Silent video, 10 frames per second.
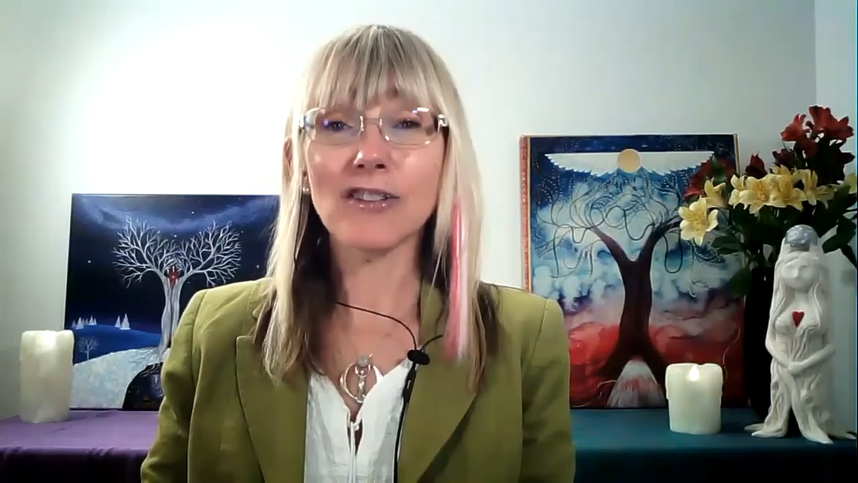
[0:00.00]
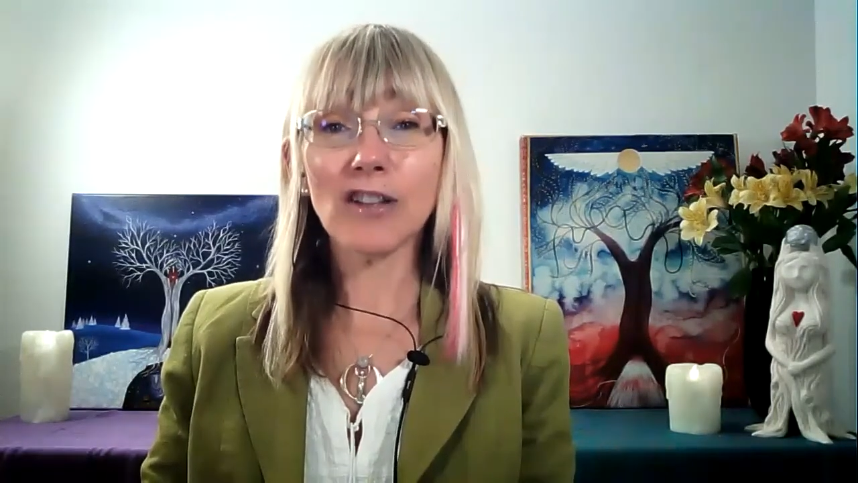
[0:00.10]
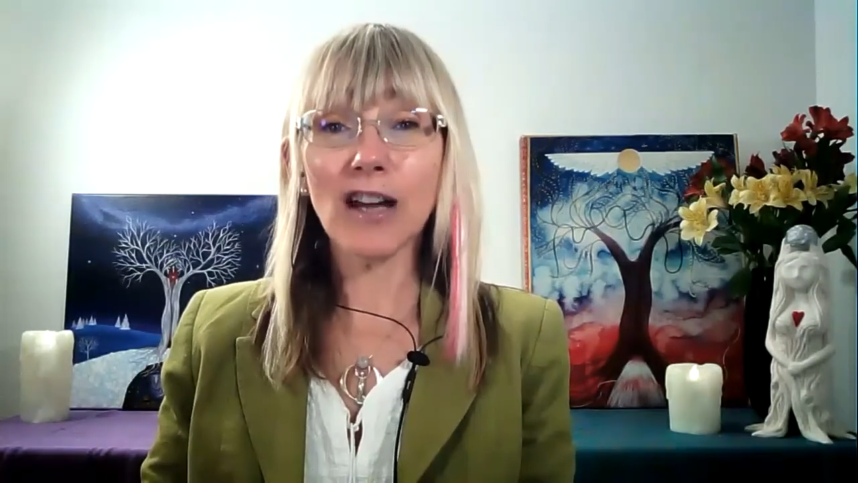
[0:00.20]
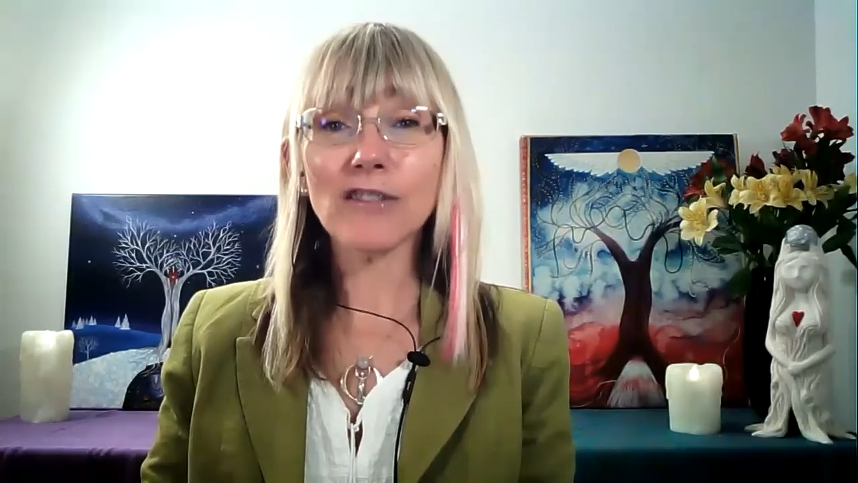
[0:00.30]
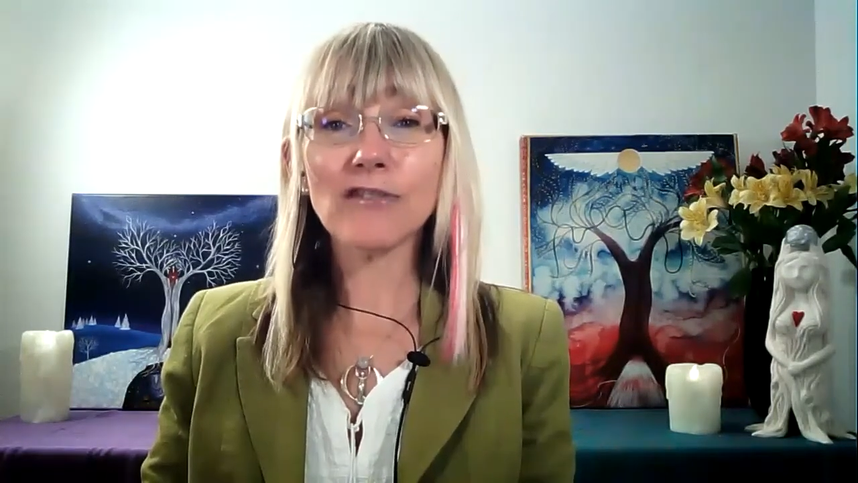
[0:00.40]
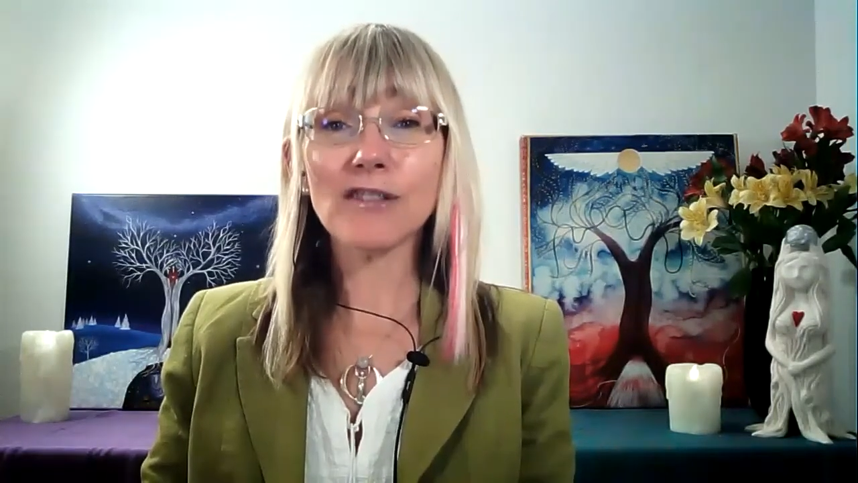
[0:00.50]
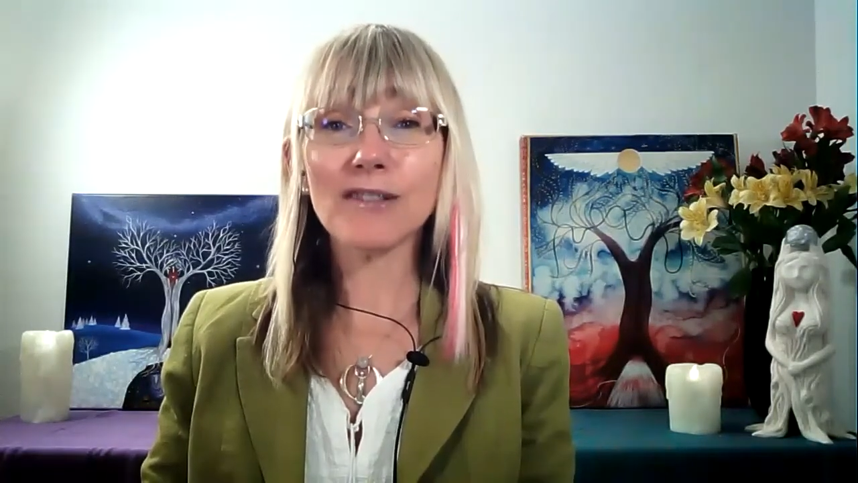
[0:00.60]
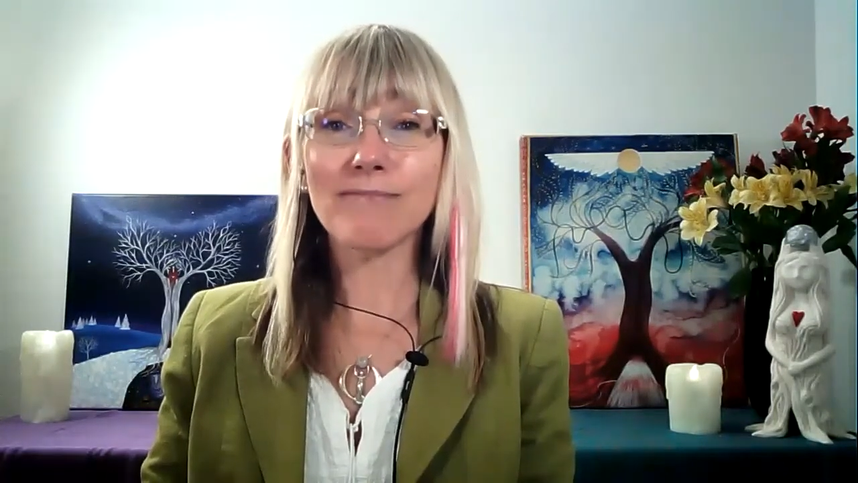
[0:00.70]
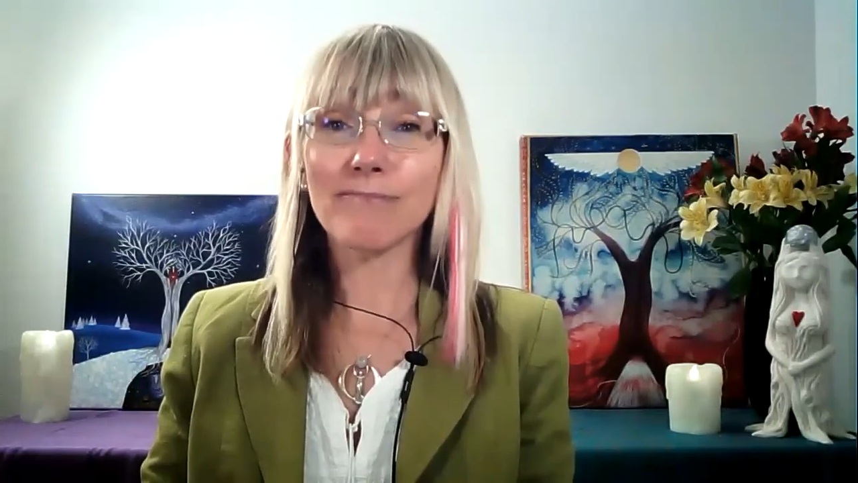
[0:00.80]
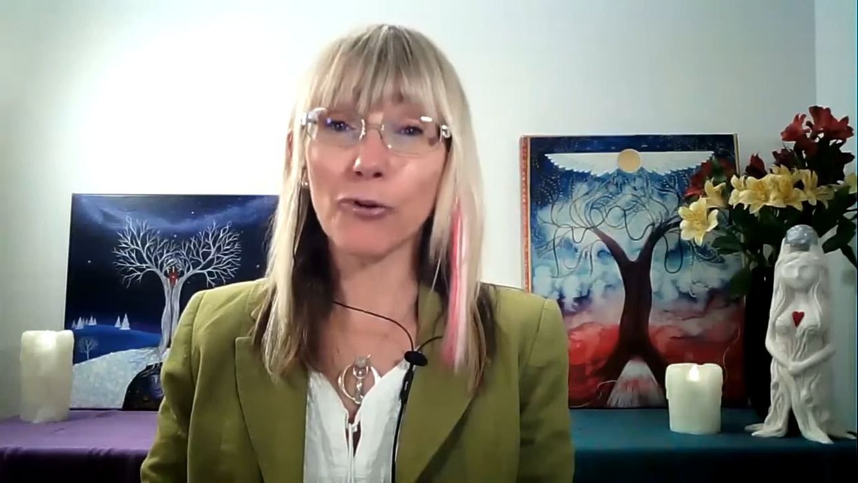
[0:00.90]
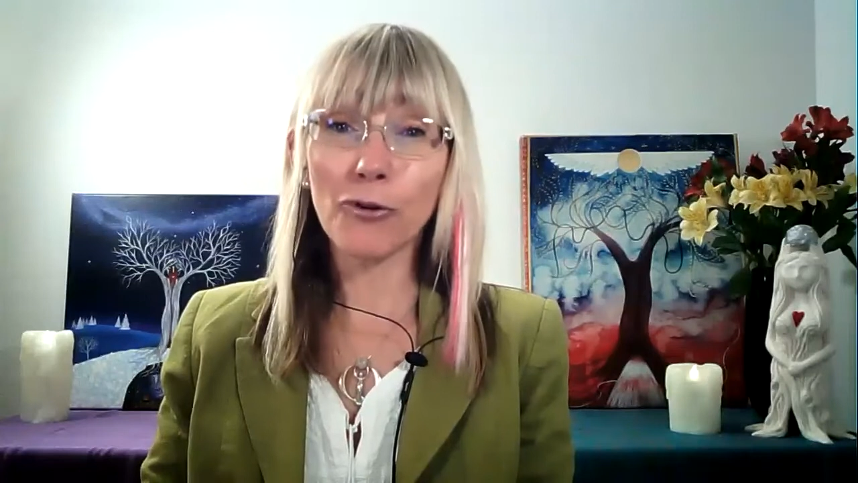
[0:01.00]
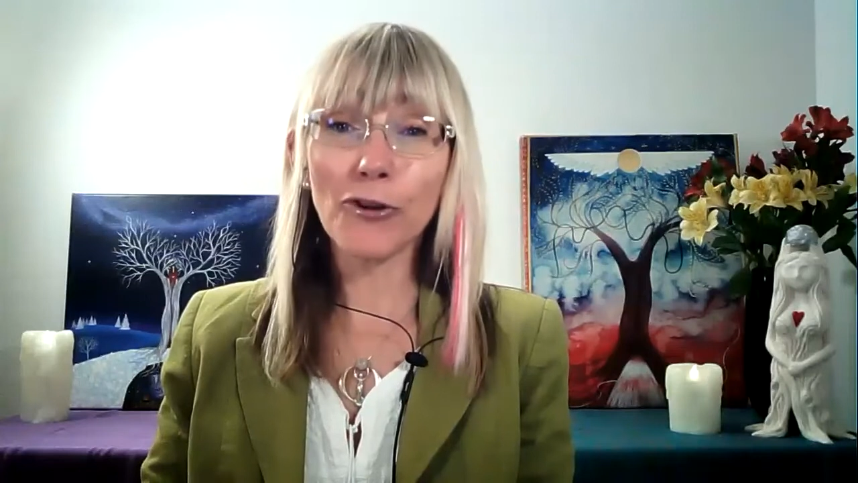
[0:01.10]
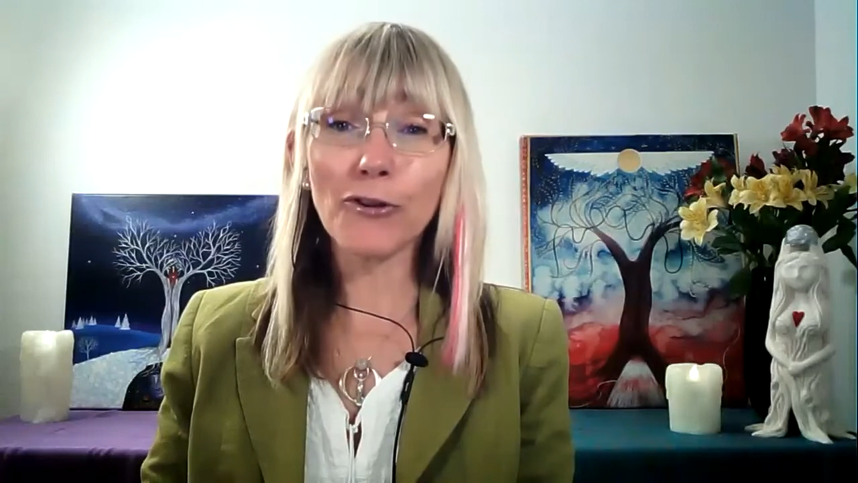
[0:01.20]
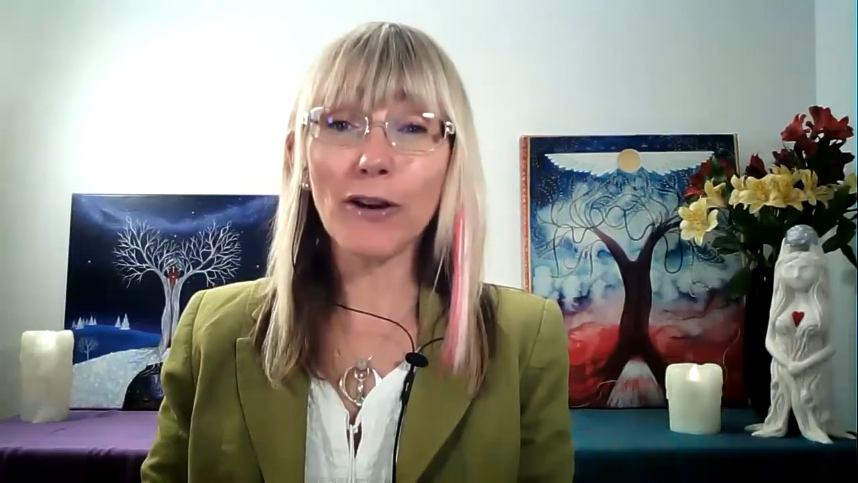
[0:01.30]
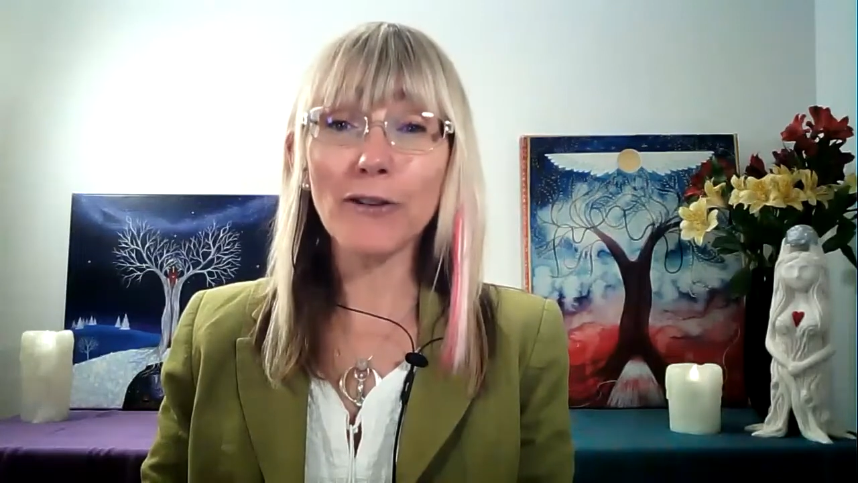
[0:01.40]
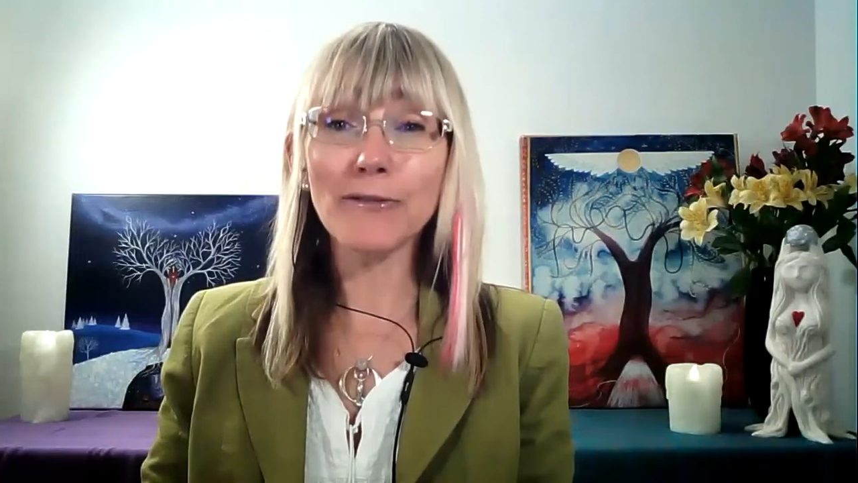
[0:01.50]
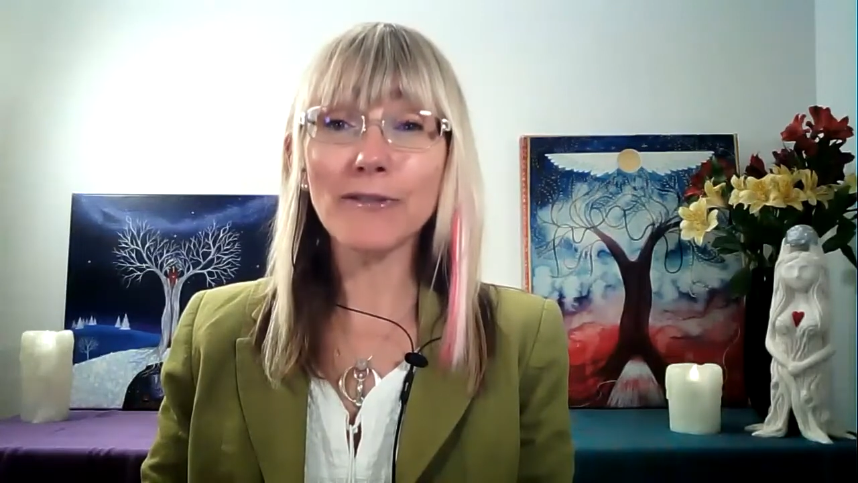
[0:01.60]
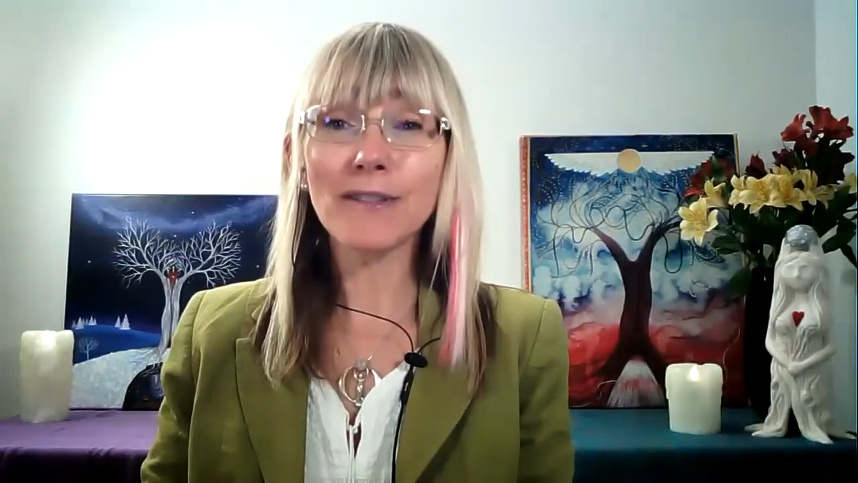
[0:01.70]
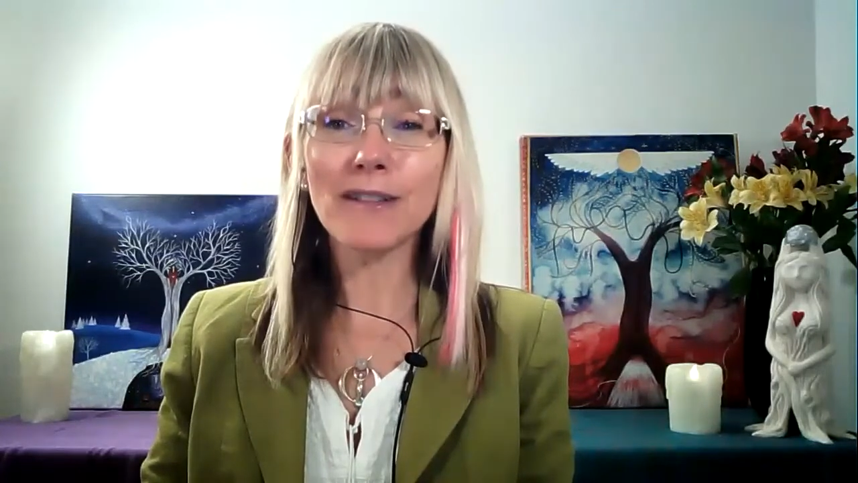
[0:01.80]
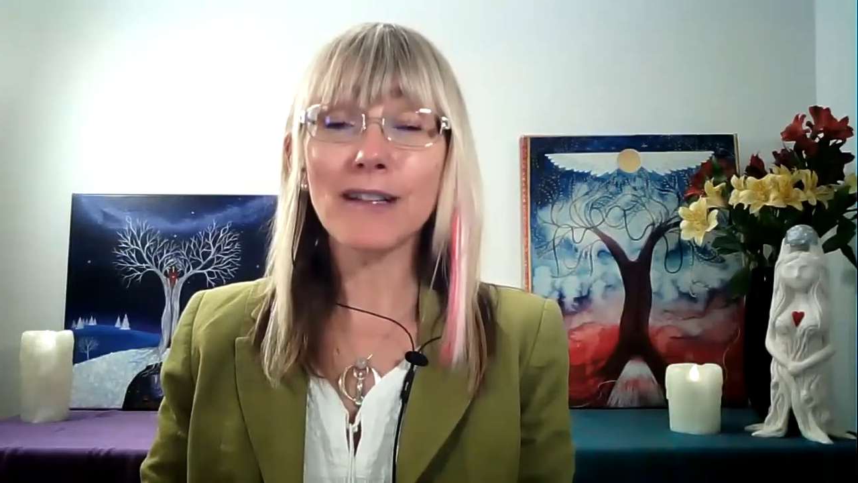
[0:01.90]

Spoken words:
enchantress, or the crone,